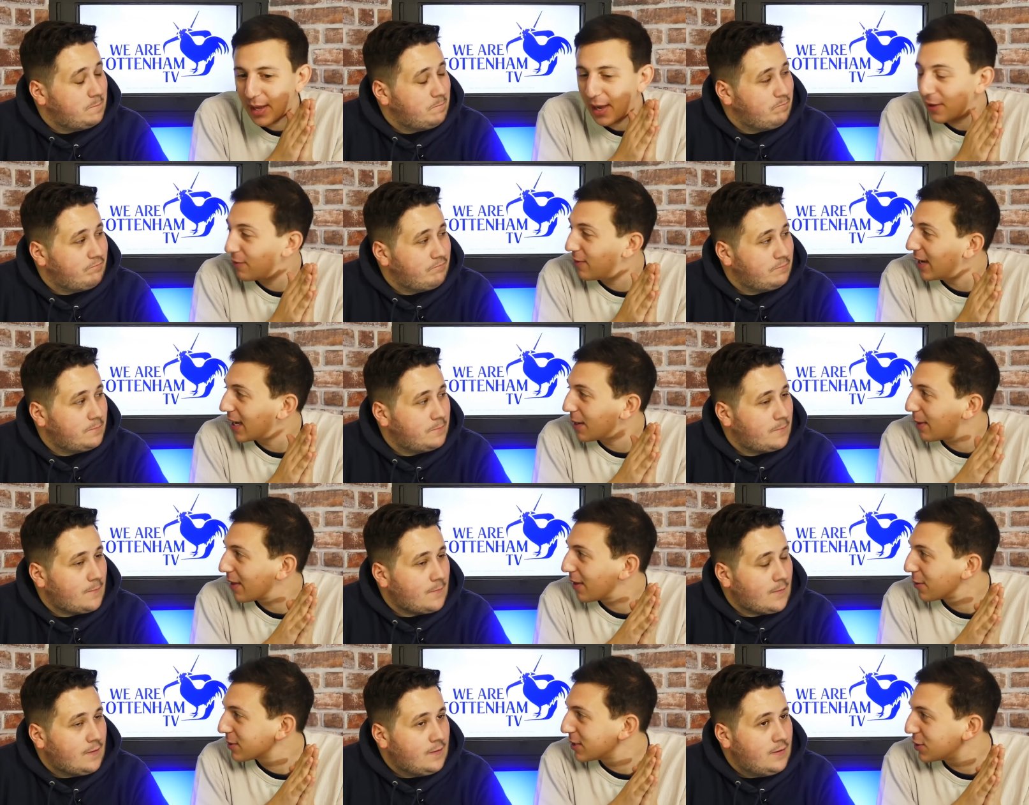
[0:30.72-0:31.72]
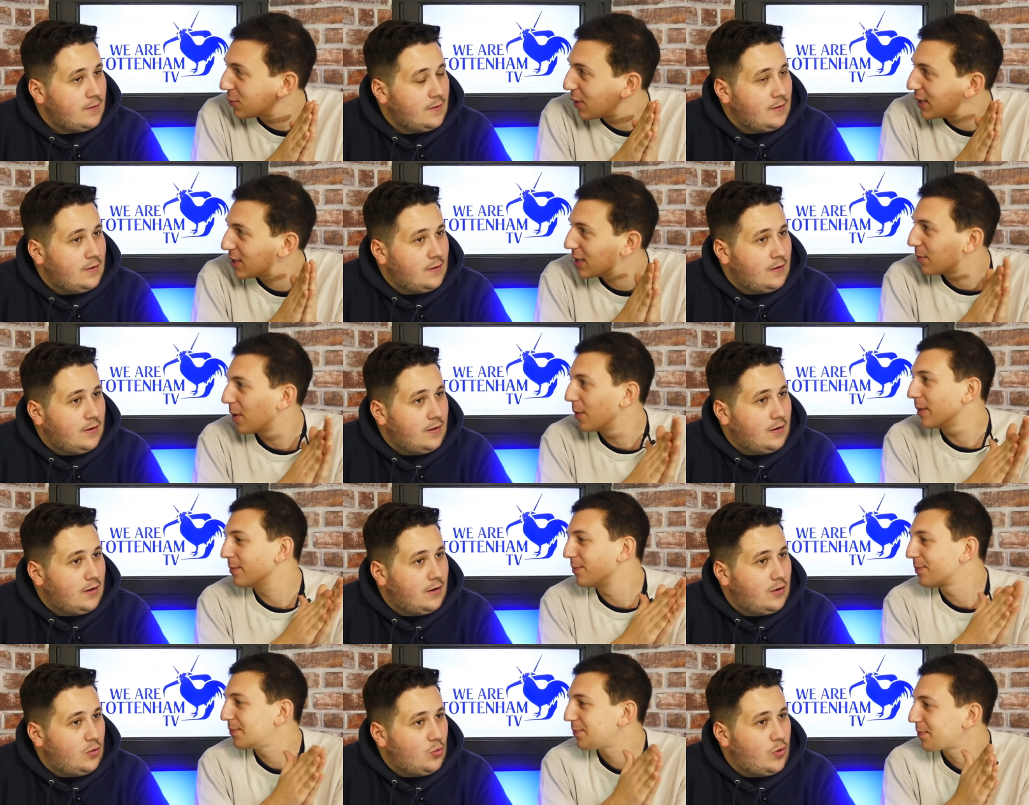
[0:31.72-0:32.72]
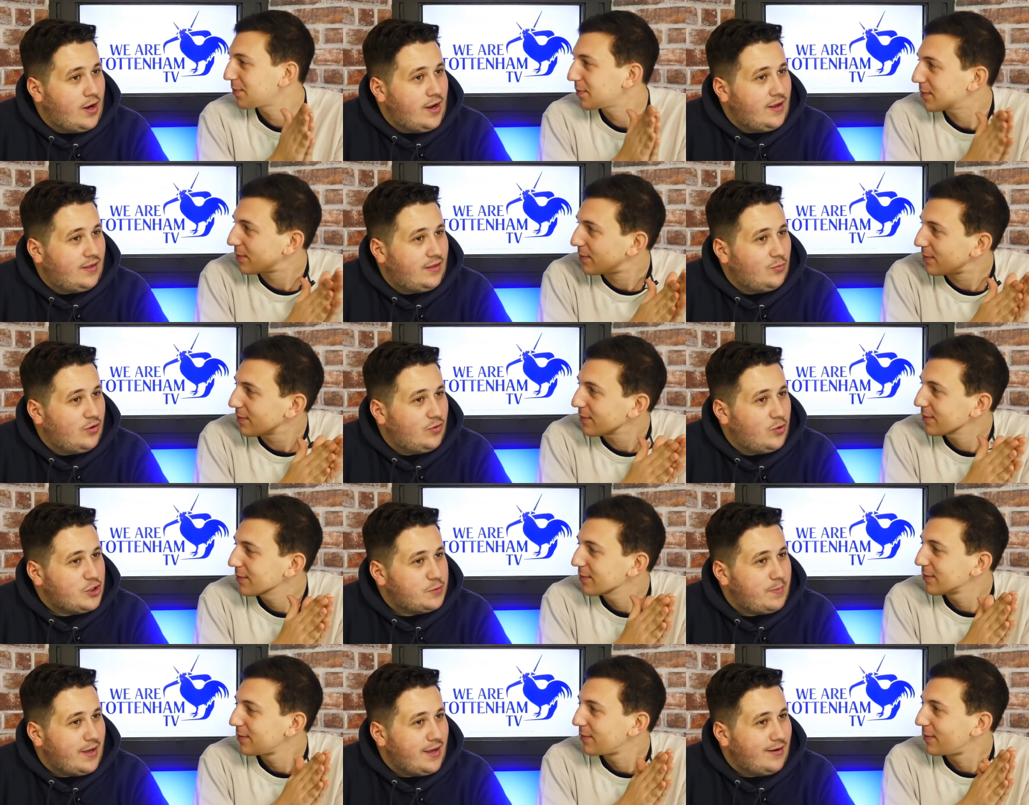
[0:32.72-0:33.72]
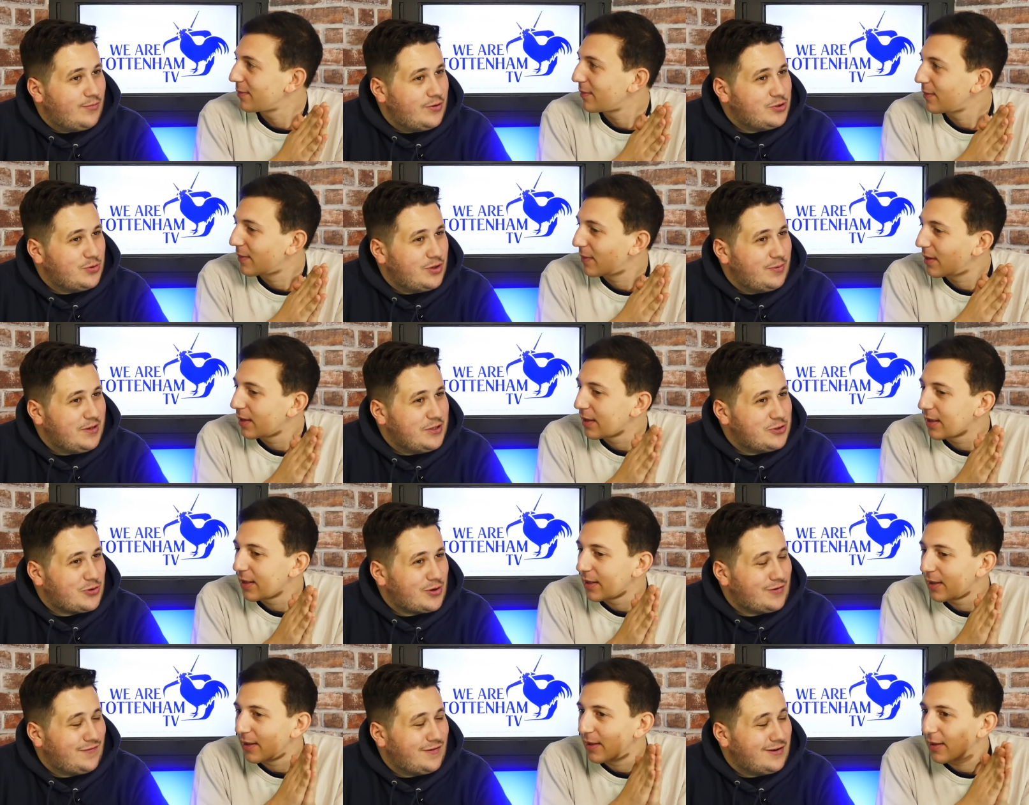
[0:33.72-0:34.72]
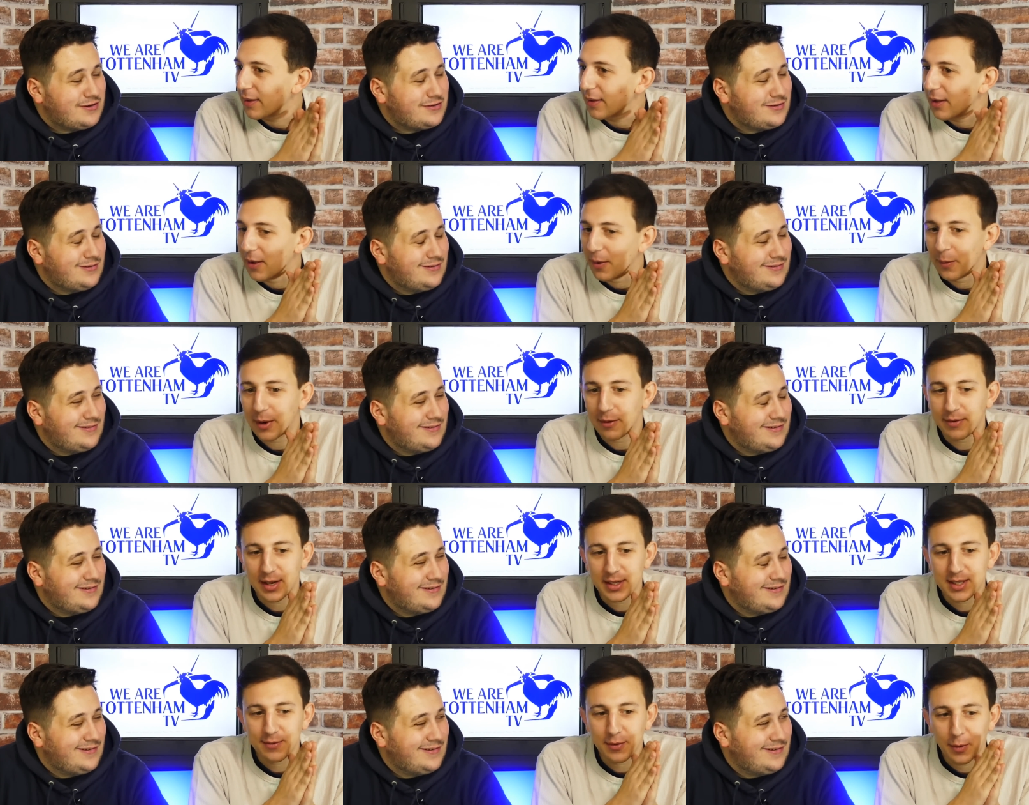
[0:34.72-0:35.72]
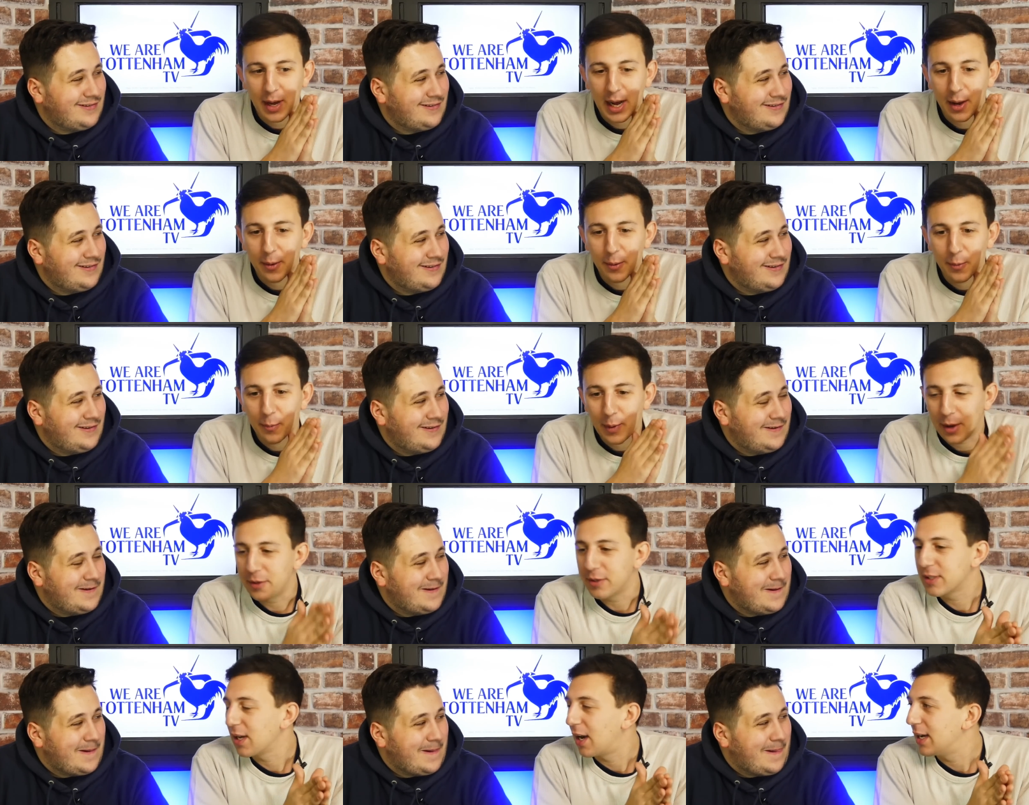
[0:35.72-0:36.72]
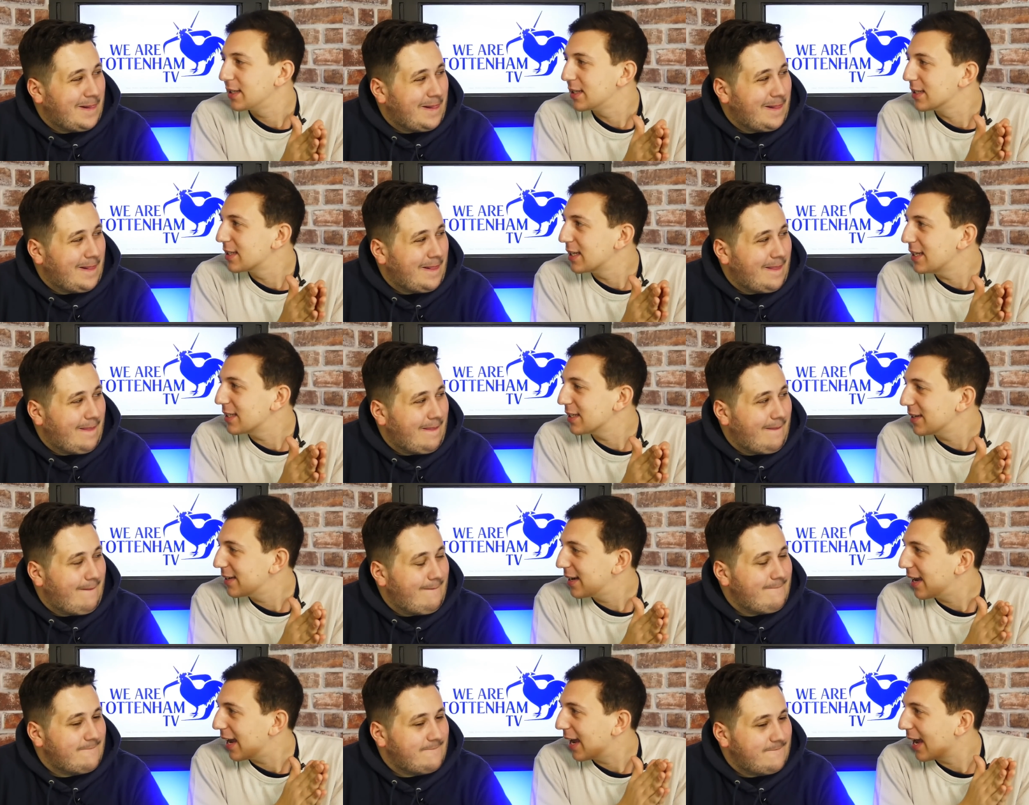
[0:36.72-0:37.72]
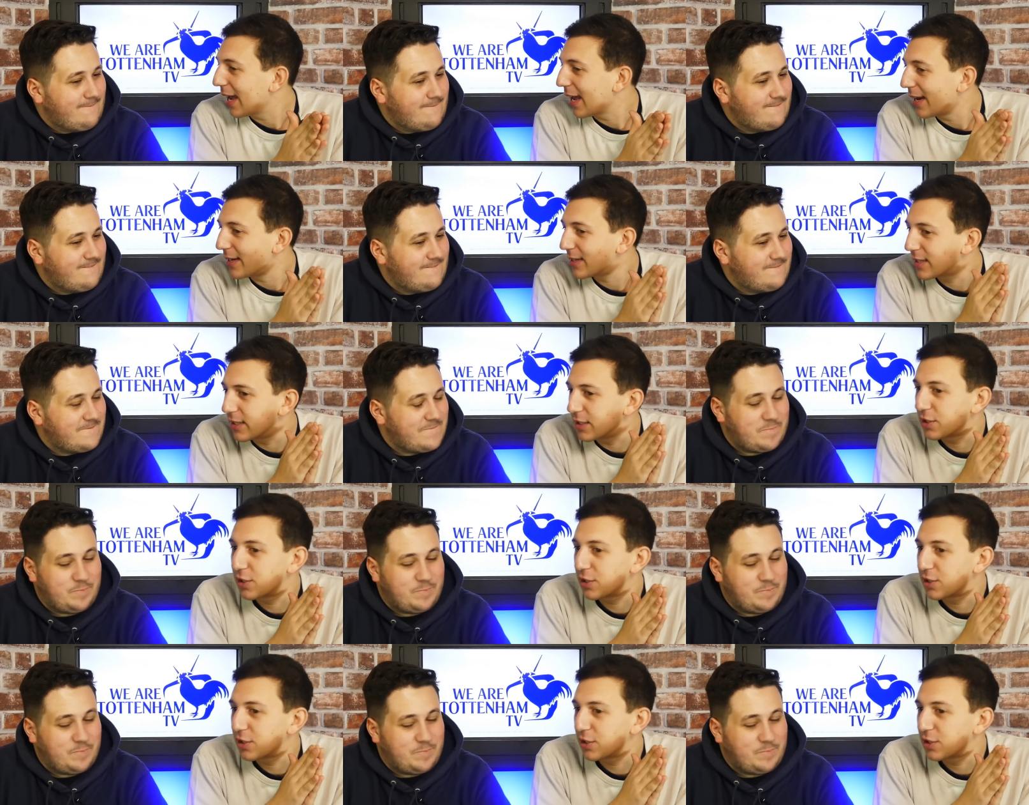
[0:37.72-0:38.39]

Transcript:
Speaker 1: how are you feeling about the whole situation at the moment?
Speaker 2: With with which bit? What do you want me to address first?
Speaker 1: Well, first of all, how well you started the season, mm-hmm. and since